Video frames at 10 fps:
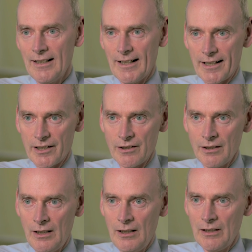and
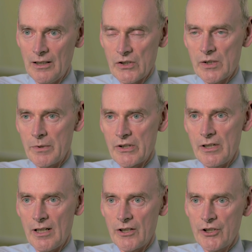customers
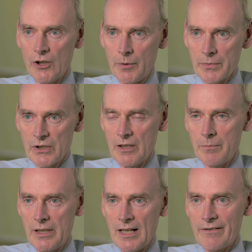in our shops can
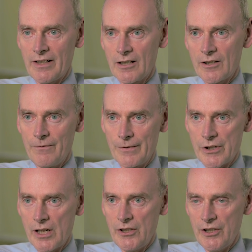be having a
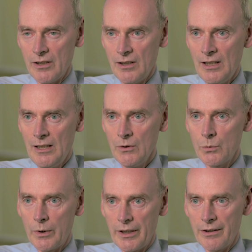conversation
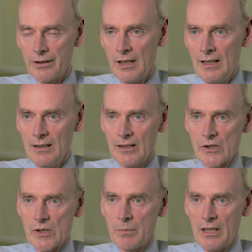with a
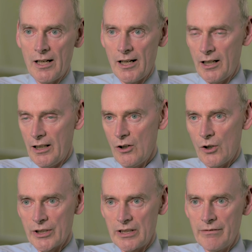supplier
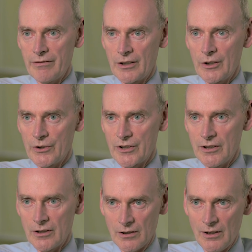on a different
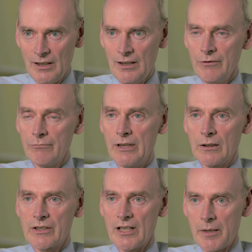continent
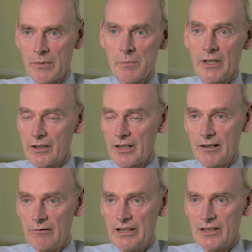real time as part of
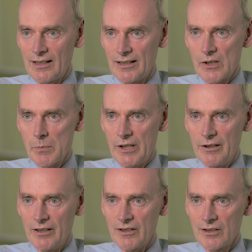their retail
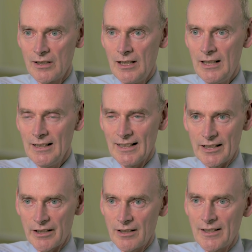experience.
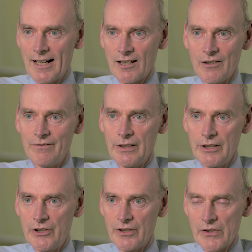And I think that
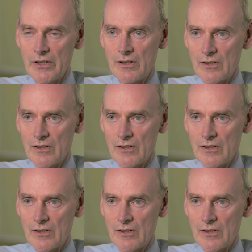convergence is